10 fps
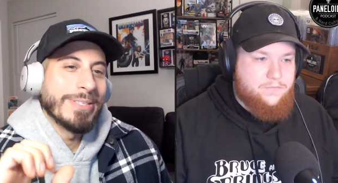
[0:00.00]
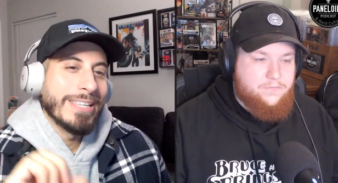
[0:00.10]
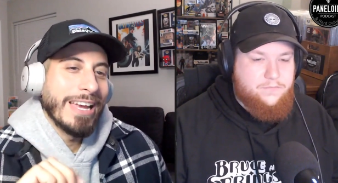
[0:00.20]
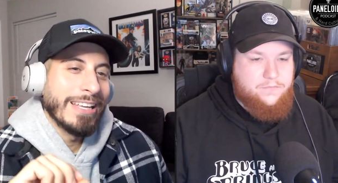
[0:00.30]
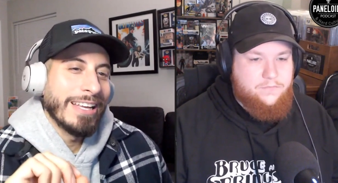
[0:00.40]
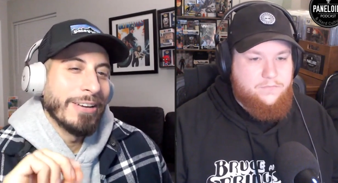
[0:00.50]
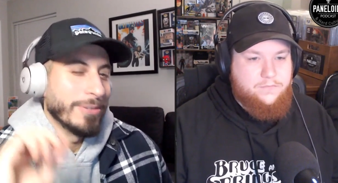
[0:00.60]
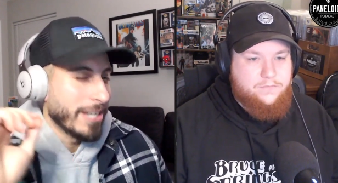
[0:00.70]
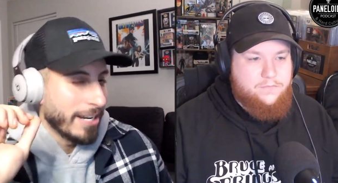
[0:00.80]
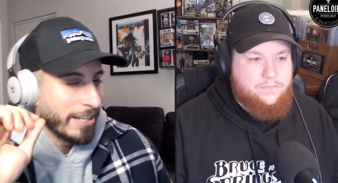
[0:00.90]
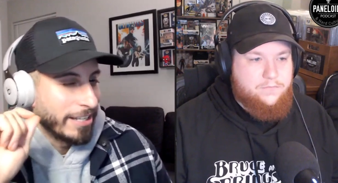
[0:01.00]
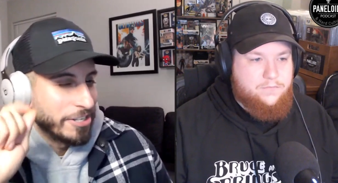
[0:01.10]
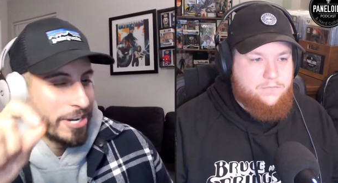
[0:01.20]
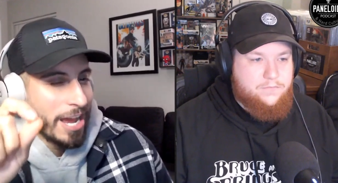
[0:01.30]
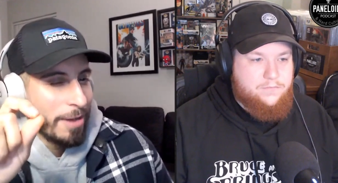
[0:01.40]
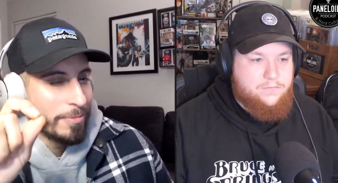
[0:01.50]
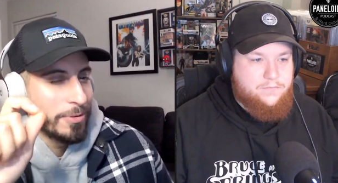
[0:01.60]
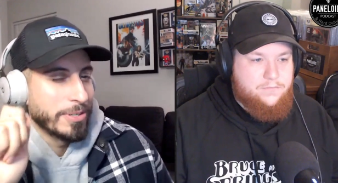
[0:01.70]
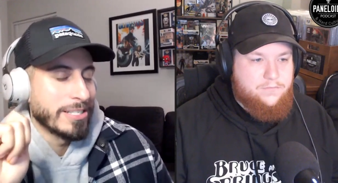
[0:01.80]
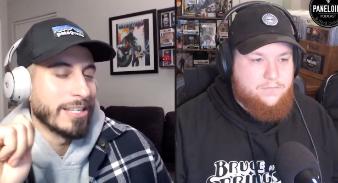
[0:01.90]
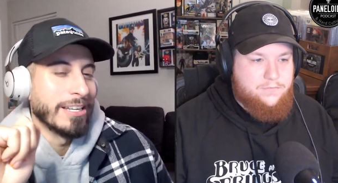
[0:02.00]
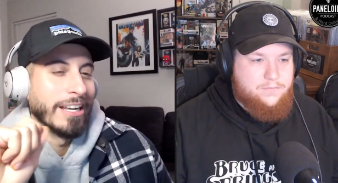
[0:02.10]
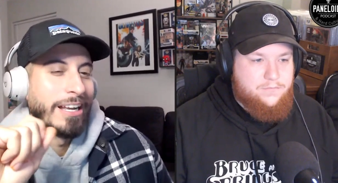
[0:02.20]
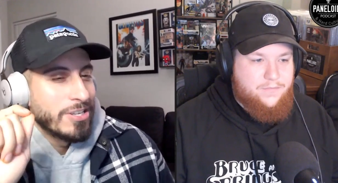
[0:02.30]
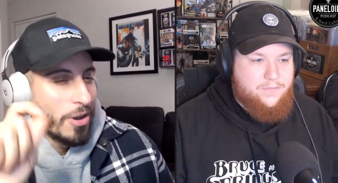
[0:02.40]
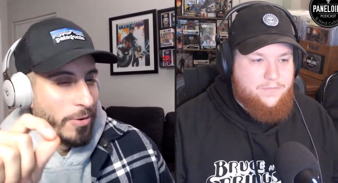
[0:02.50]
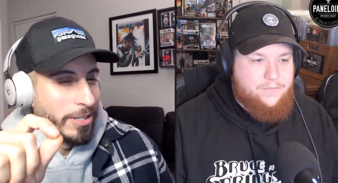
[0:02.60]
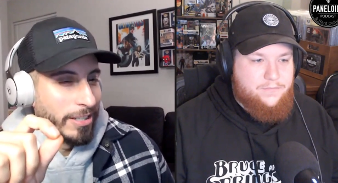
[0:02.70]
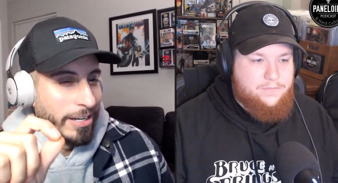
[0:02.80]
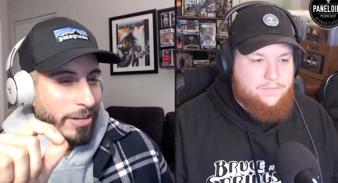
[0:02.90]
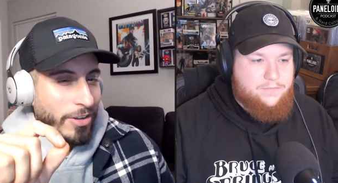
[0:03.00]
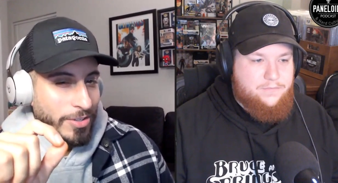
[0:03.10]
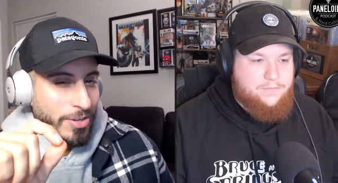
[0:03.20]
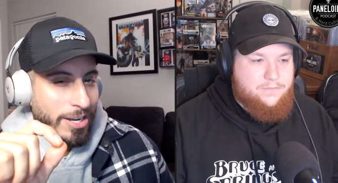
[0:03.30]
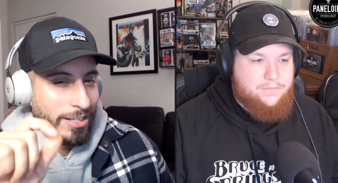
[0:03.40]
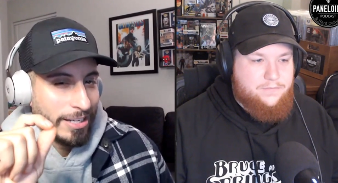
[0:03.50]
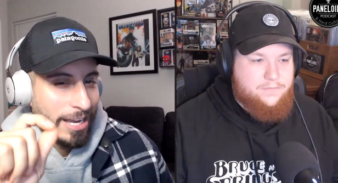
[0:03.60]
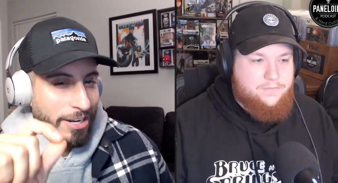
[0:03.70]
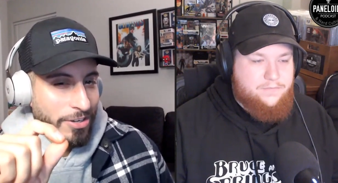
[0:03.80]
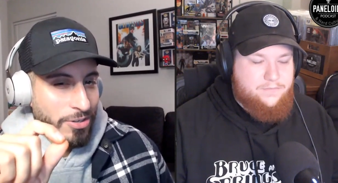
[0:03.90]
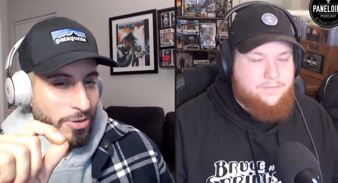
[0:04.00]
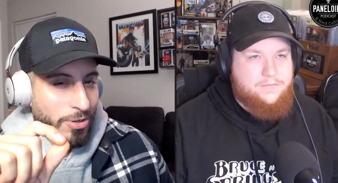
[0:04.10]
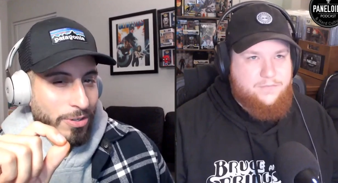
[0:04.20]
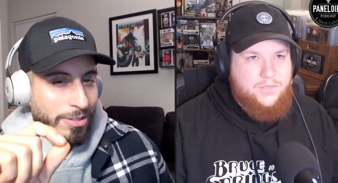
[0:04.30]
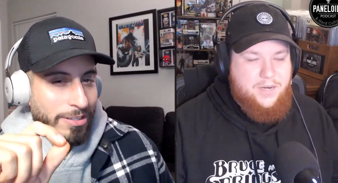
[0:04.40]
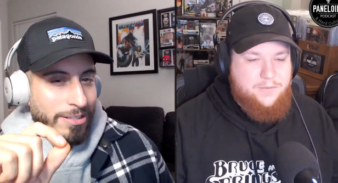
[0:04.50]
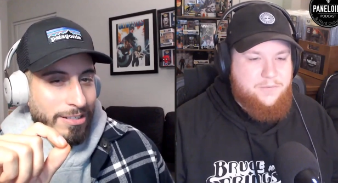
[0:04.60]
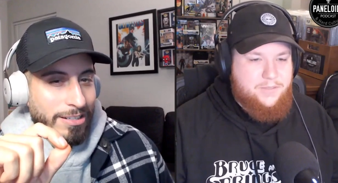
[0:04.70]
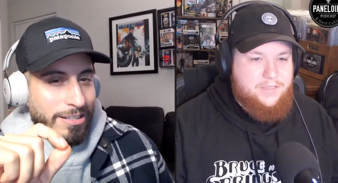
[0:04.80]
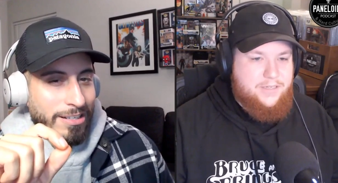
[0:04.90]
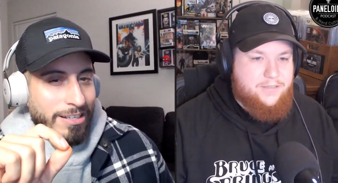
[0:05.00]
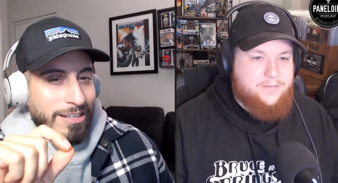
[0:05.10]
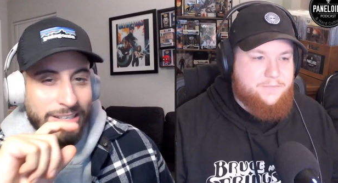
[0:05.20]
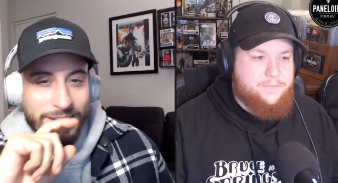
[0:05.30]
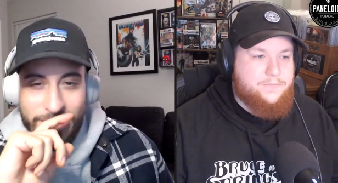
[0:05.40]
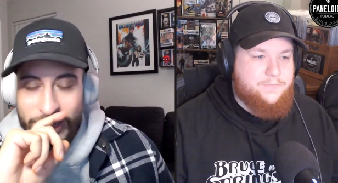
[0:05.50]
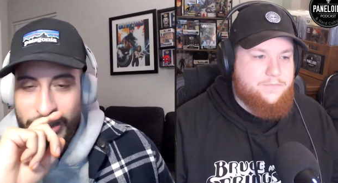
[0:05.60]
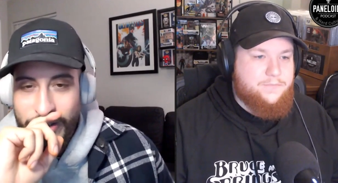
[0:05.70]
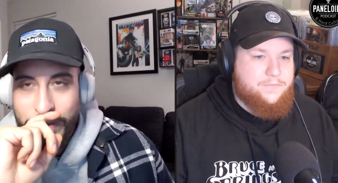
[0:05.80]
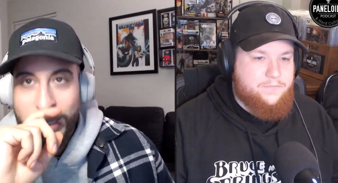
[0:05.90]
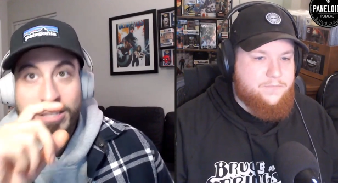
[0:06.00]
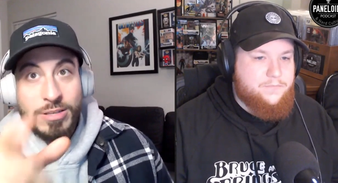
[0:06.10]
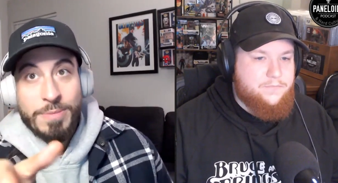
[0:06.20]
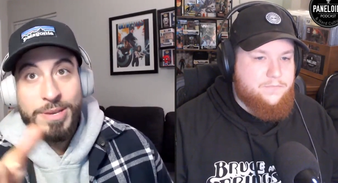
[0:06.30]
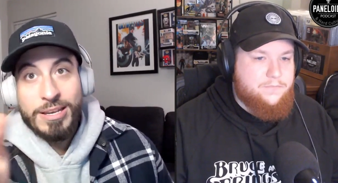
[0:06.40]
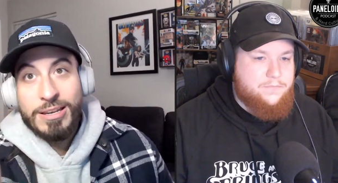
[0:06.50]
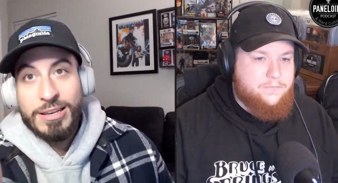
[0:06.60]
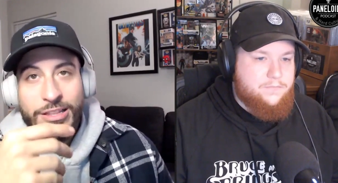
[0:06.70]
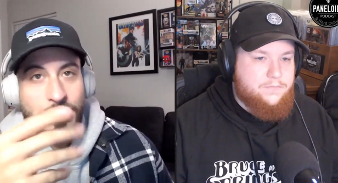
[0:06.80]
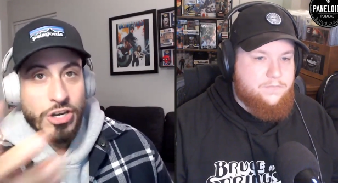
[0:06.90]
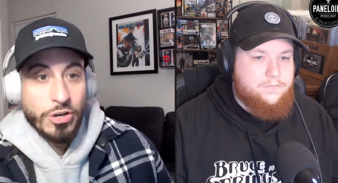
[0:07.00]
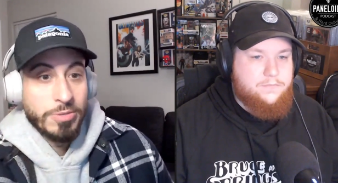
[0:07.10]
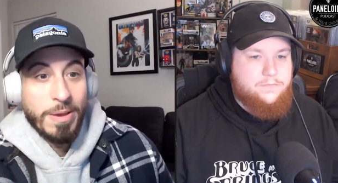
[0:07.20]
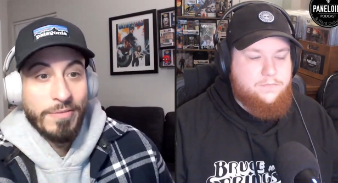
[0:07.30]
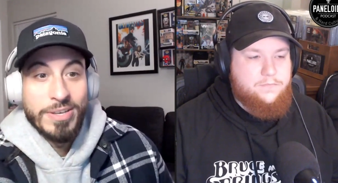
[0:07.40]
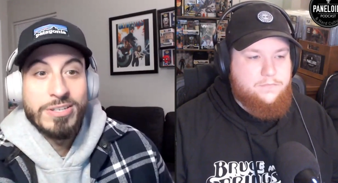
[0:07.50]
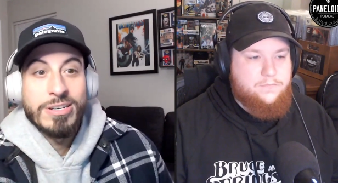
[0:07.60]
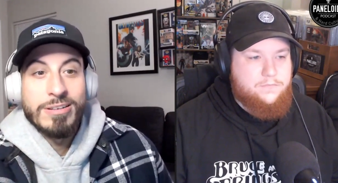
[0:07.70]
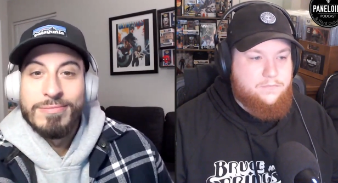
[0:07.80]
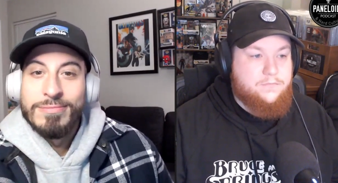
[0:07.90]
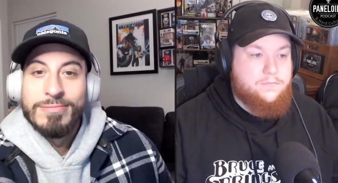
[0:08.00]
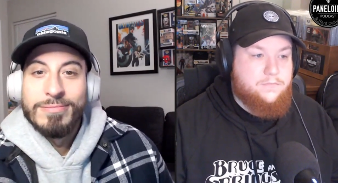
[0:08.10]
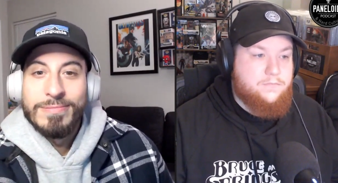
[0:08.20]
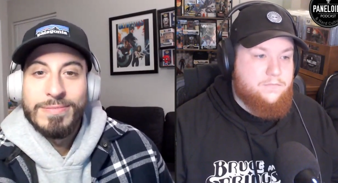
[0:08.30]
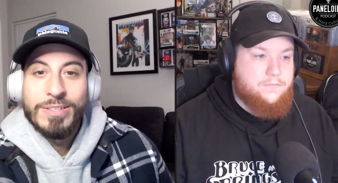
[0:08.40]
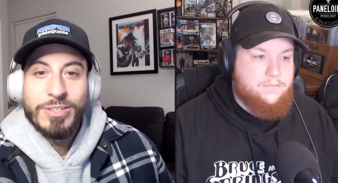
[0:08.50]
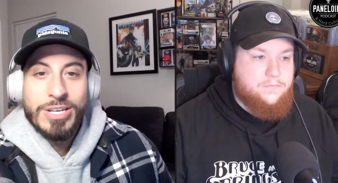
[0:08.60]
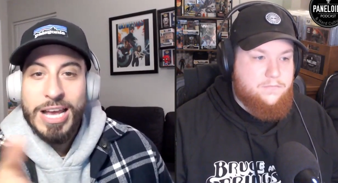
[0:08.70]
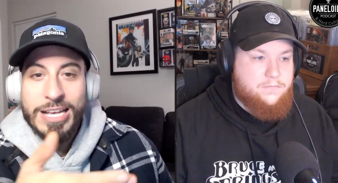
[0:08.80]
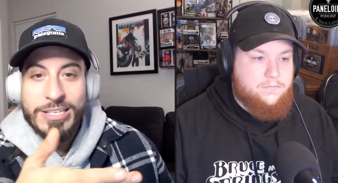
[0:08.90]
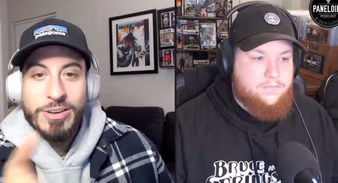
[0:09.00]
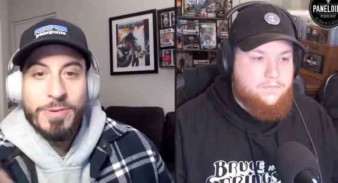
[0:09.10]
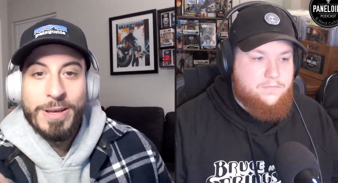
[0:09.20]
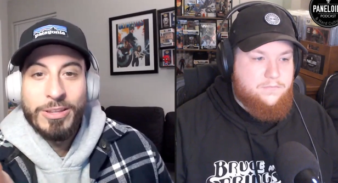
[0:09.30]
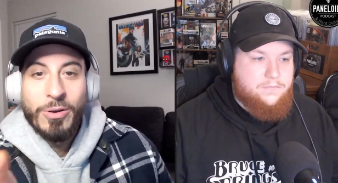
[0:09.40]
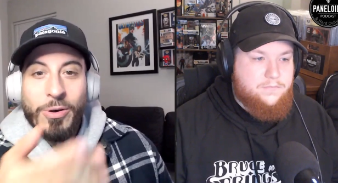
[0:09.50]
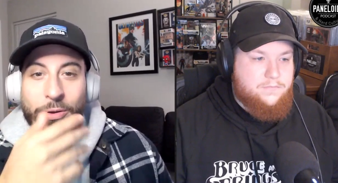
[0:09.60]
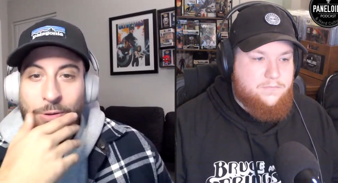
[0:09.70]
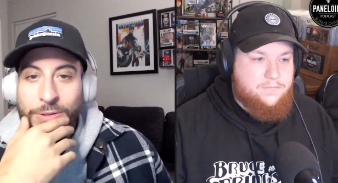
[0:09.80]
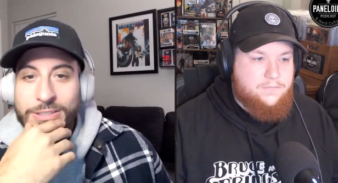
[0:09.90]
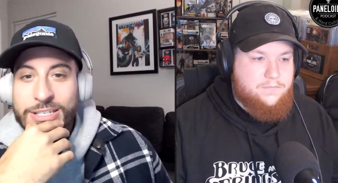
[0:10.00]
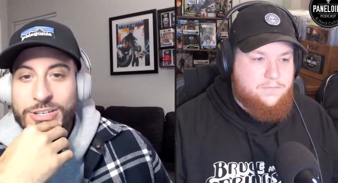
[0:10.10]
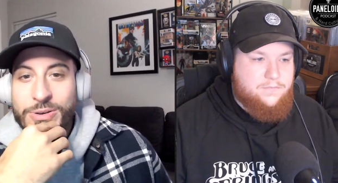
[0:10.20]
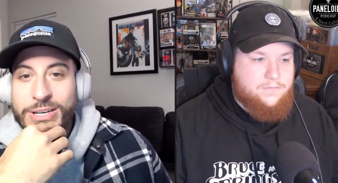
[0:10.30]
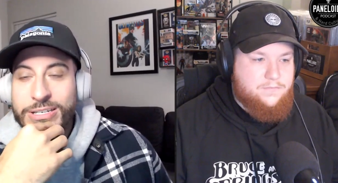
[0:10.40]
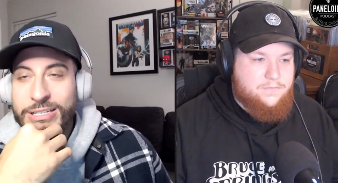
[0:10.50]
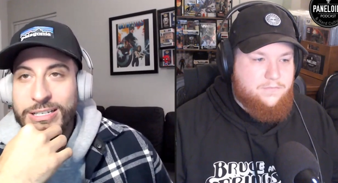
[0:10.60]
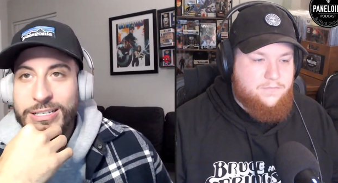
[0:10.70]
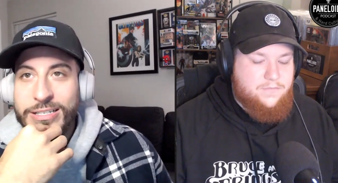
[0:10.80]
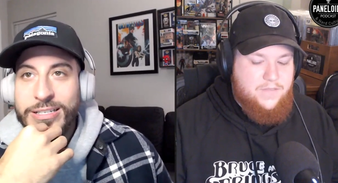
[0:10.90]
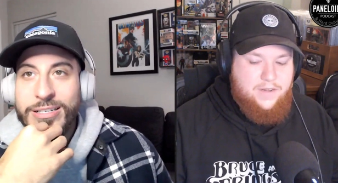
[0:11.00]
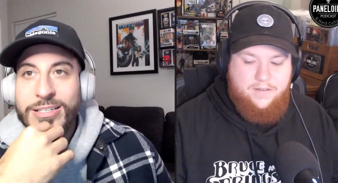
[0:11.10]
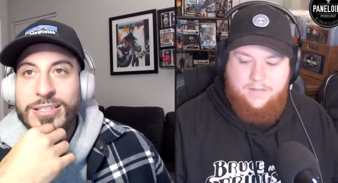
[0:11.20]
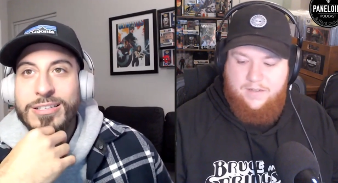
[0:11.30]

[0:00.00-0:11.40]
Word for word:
Speaker 1: saying that, it was kind of like a jab towards like Tony letting Ultron like out of control. Probably, yeah. You know, because I mean, she knows about Vision, mm-hmm. so she has to know about the whole situation. Yeah,